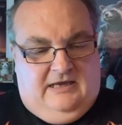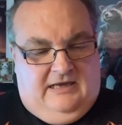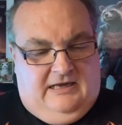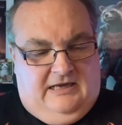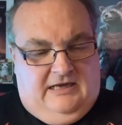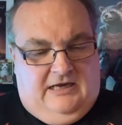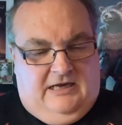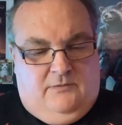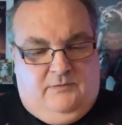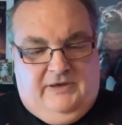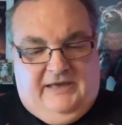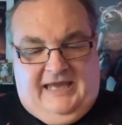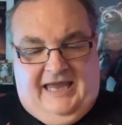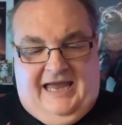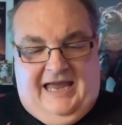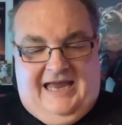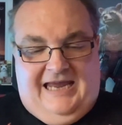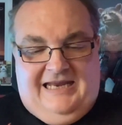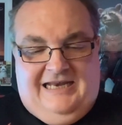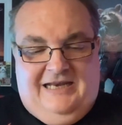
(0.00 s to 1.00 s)
Uh, we get
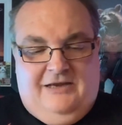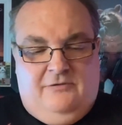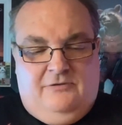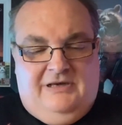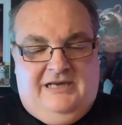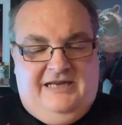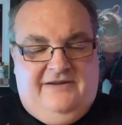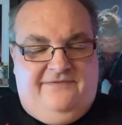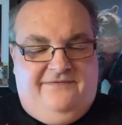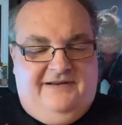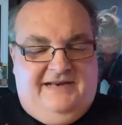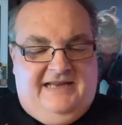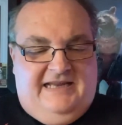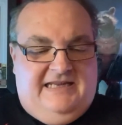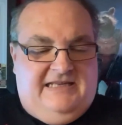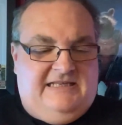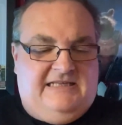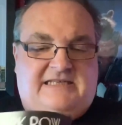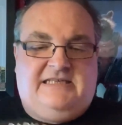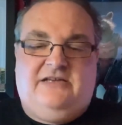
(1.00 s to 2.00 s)
a little leaflet
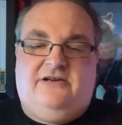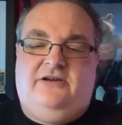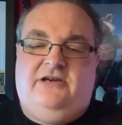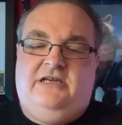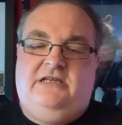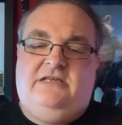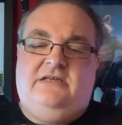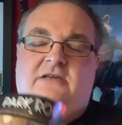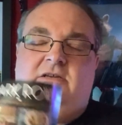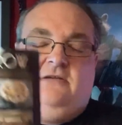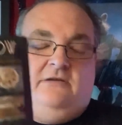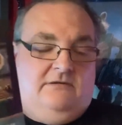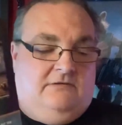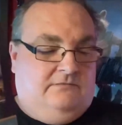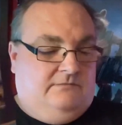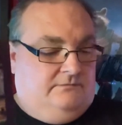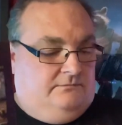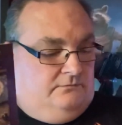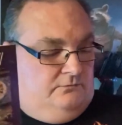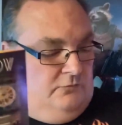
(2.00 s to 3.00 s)
inside.
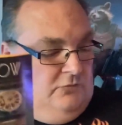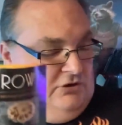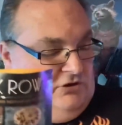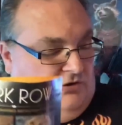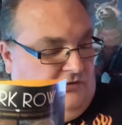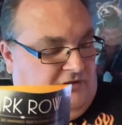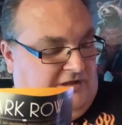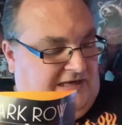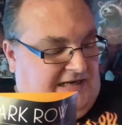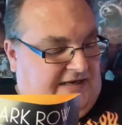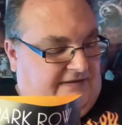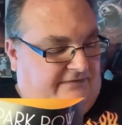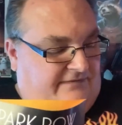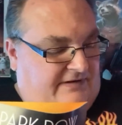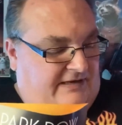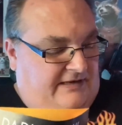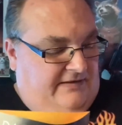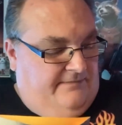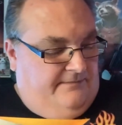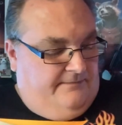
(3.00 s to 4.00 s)
What's on the
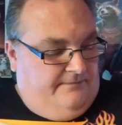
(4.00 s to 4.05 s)
leaflet?